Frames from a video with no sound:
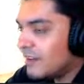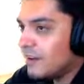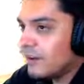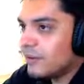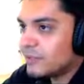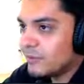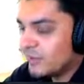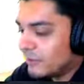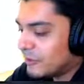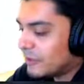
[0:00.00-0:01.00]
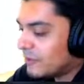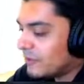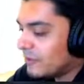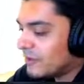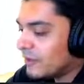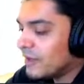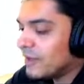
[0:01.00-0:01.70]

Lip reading: Arduino solenoid,